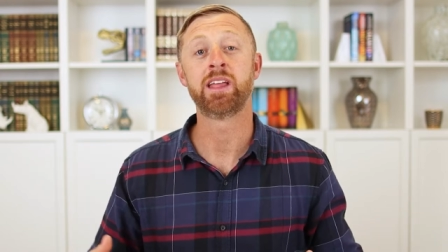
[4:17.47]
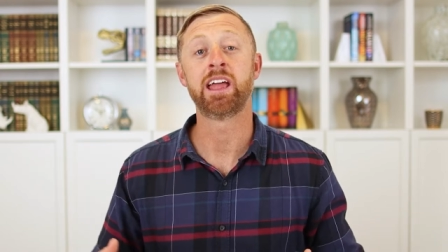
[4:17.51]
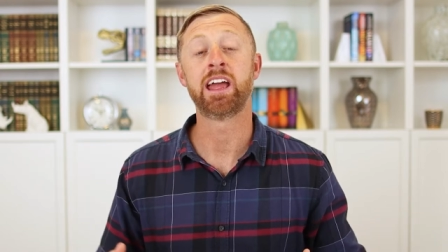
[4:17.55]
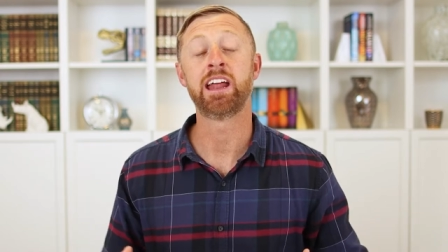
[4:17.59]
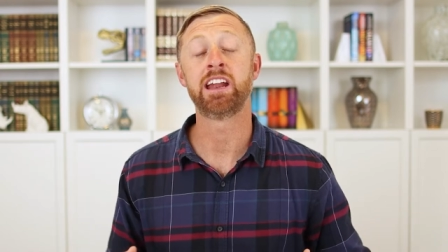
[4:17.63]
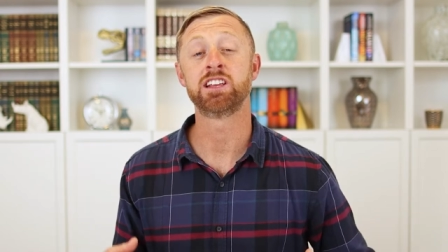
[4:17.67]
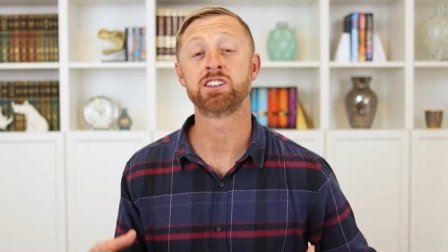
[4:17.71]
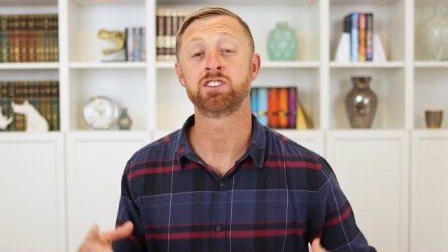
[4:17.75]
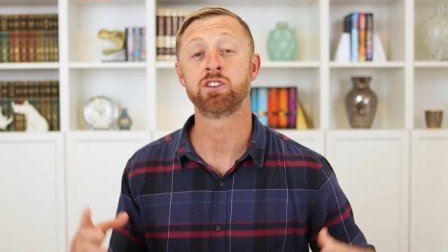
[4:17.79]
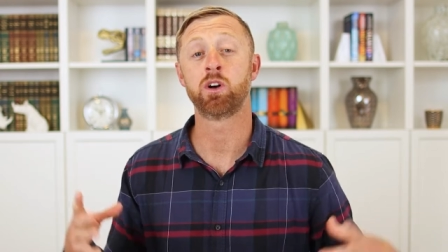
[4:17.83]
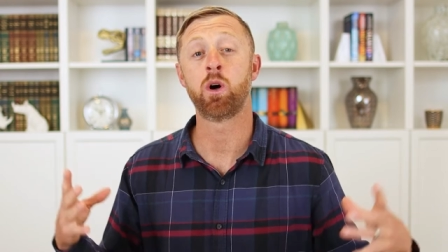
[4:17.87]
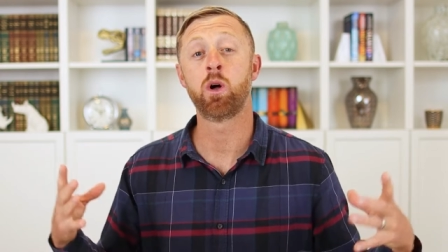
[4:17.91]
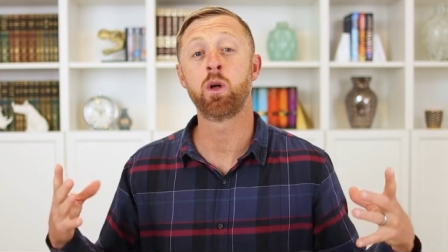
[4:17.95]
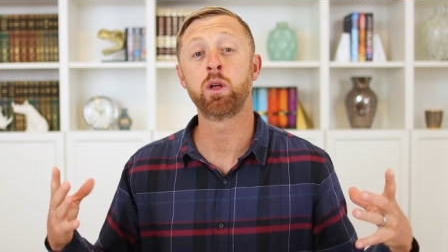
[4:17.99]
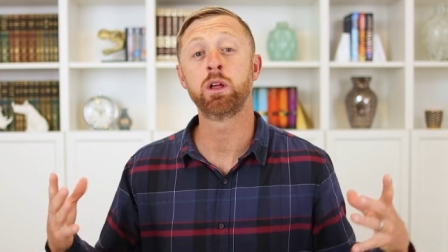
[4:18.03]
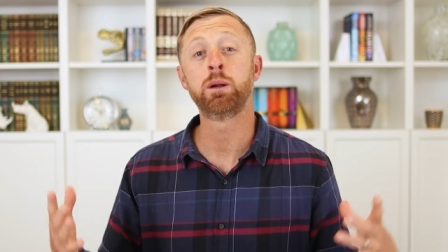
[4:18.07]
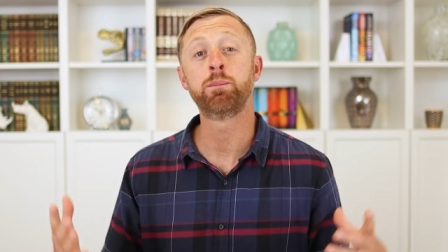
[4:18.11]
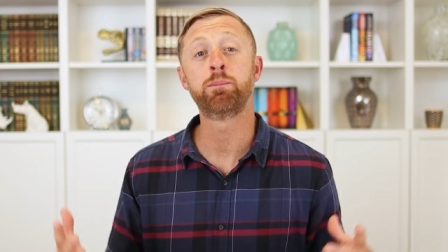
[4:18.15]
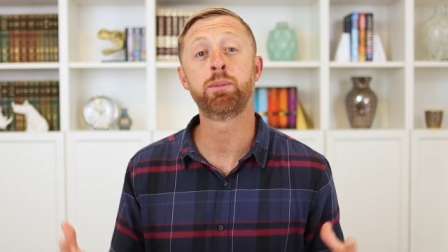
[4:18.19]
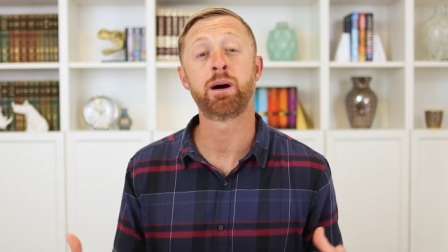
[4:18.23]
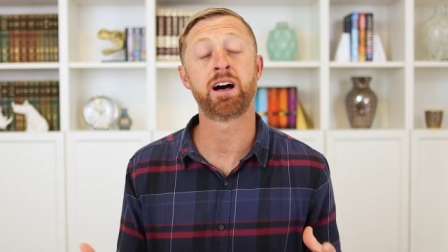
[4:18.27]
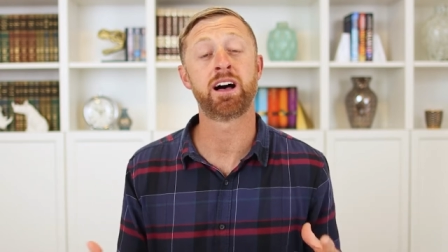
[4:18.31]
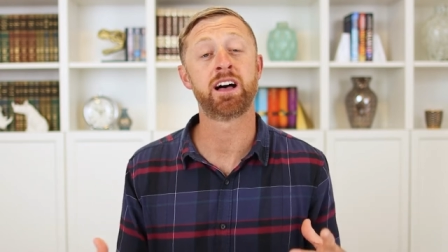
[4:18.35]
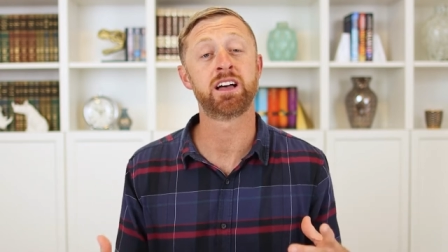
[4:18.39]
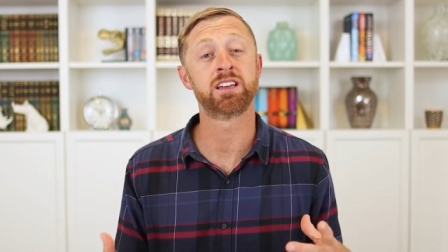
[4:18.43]
and it's all in
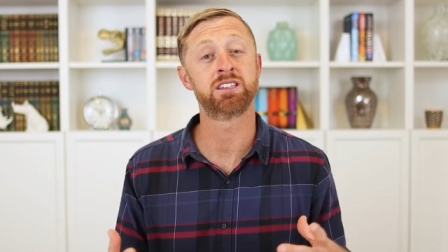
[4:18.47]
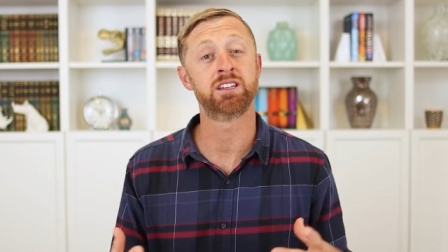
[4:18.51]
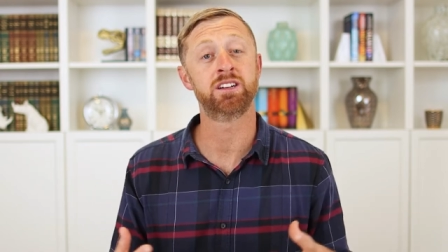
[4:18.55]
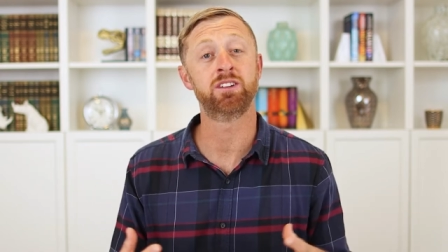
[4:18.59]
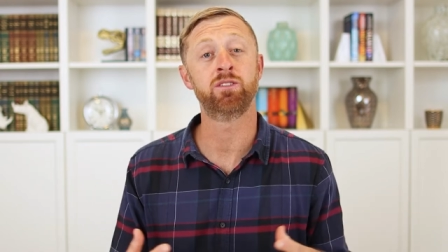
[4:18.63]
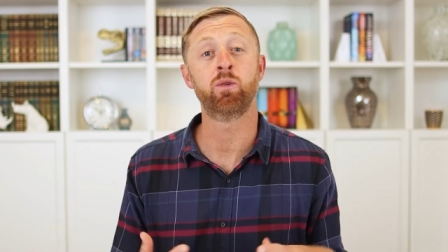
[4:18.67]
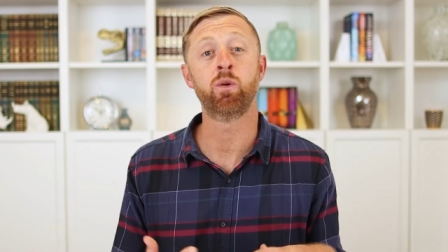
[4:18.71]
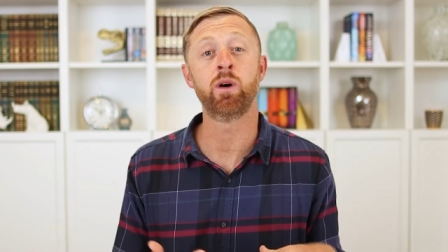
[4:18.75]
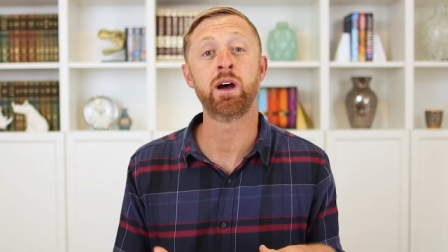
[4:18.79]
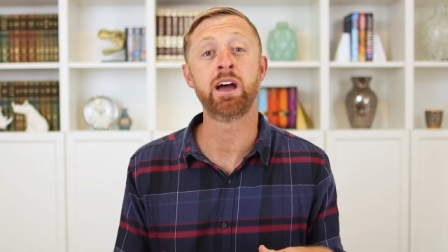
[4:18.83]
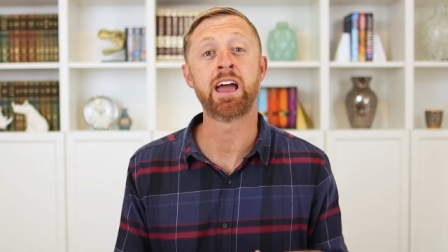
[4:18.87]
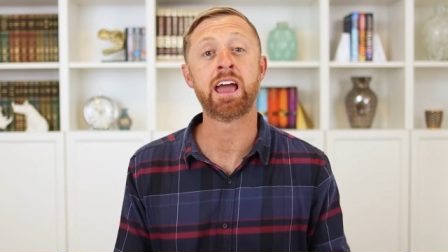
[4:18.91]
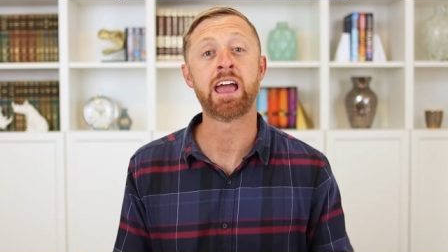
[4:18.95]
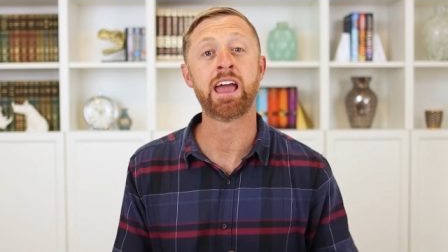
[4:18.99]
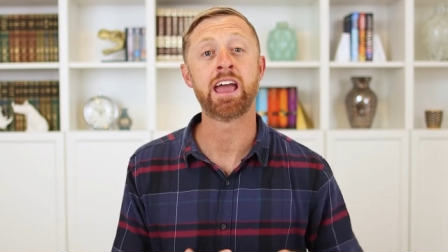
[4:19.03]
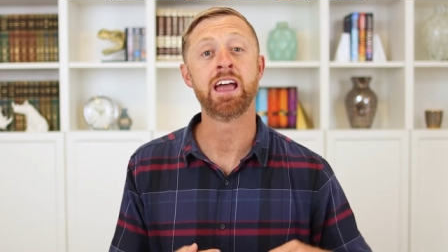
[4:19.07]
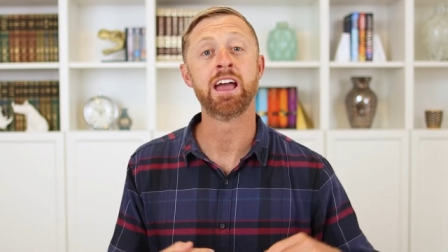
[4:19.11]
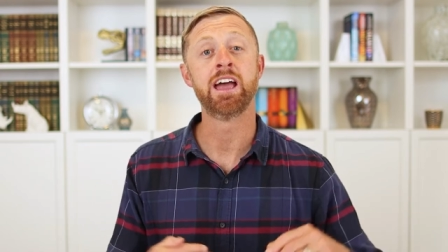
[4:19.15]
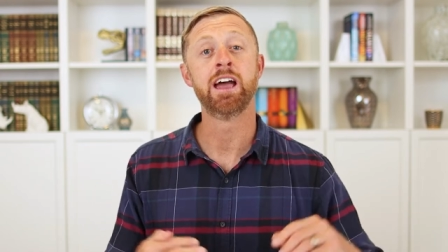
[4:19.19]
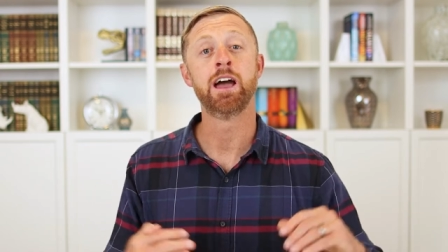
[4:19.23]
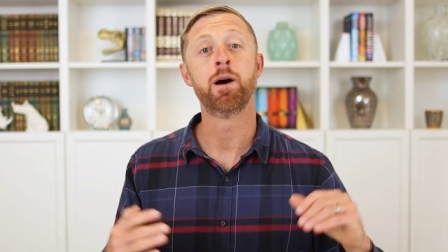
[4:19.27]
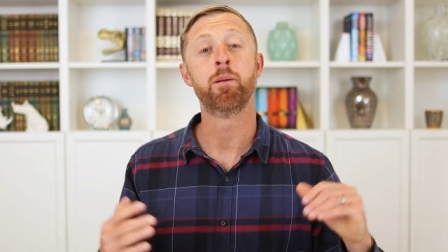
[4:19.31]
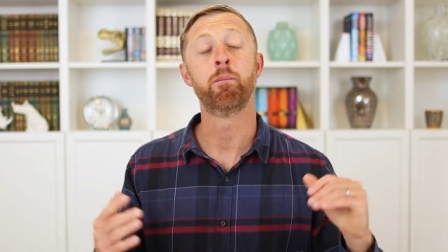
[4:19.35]
a positive way,